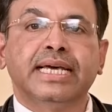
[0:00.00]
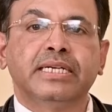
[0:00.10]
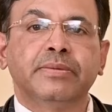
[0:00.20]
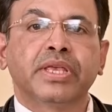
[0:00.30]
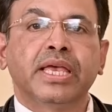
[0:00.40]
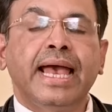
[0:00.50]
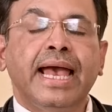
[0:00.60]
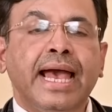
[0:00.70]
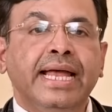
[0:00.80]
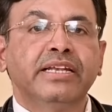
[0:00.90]
that.
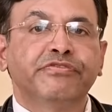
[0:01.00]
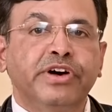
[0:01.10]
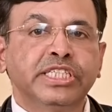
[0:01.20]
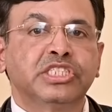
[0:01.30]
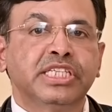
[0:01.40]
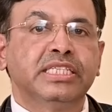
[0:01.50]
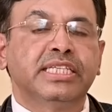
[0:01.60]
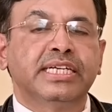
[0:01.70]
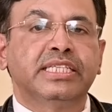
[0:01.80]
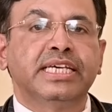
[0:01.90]
And first thing
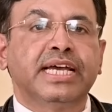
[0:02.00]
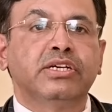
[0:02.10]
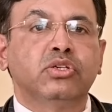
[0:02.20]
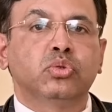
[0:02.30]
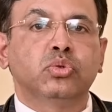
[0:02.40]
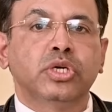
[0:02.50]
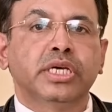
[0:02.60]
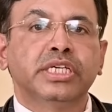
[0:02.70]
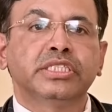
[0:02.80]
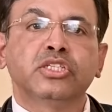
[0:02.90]
that they can do
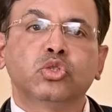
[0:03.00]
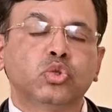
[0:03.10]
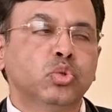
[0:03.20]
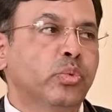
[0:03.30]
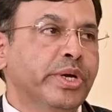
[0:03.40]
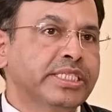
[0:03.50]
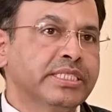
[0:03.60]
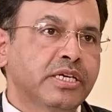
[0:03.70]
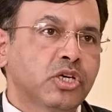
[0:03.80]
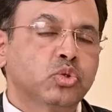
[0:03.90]
is in two ways.
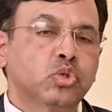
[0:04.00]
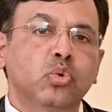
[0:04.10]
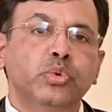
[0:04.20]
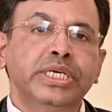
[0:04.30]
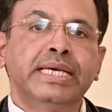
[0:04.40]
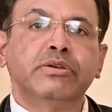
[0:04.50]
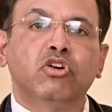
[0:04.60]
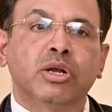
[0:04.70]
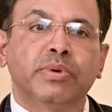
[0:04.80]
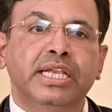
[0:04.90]
So we
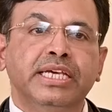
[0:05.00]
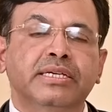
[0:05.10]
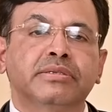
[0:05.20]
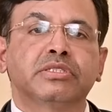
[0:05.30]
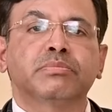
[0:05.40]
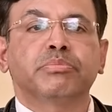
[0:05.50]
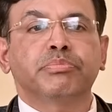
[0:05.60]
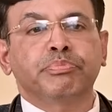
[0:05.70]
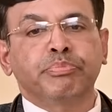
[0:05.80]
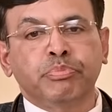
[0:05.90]
normally
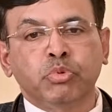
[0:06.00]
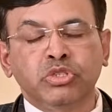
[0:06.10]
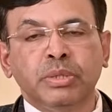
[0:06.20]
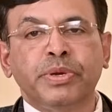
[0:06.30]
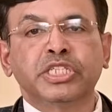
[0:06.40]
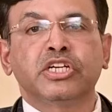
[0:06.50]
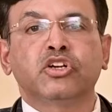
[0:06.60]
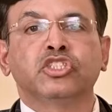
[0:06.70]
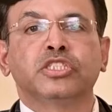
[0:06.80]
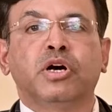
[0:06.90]
put the patient
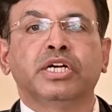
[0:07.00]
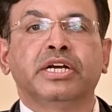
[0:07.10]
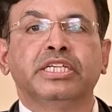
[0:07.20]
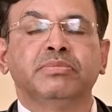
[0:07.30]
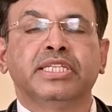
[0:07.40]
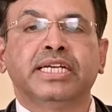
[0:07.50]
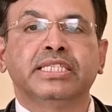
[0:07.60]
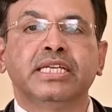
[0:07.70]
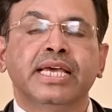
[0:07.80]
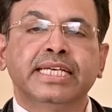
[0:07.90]
on smart regime that
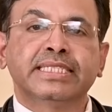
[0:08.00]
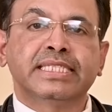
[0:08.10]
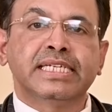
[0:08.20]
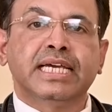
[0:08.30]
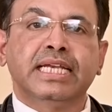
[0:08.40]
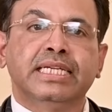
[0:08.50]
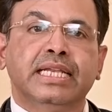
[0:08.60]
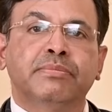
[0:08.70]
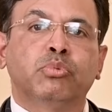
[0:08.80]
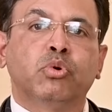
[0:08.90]
is a single
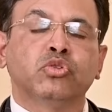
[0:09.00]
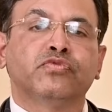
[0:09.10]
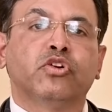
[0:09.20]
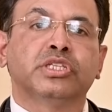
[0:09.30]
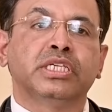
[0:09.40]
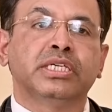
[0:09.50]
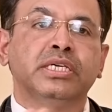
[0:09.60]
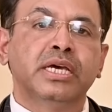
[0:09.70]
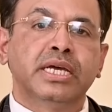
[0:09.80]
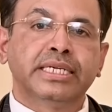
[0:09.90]
inhaler both for
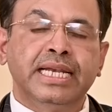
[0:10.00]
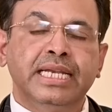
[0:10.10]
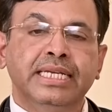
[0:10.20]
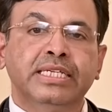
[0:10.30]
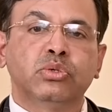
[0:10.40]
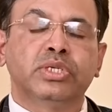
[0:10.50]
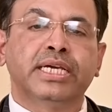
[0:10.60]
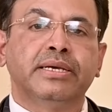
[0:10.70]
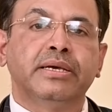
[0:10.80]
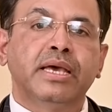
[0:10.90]
the daily day to
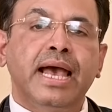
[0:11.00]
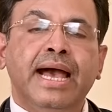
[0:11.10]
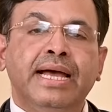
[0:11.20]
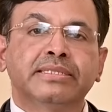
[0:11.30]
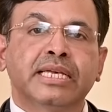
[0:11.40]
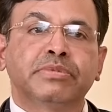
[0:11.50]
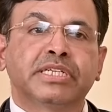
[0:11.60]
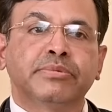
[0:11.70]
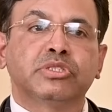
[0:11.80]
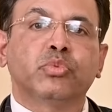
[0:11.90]
day and
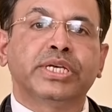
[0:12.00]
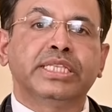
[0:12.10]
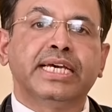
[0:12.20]
sometimes when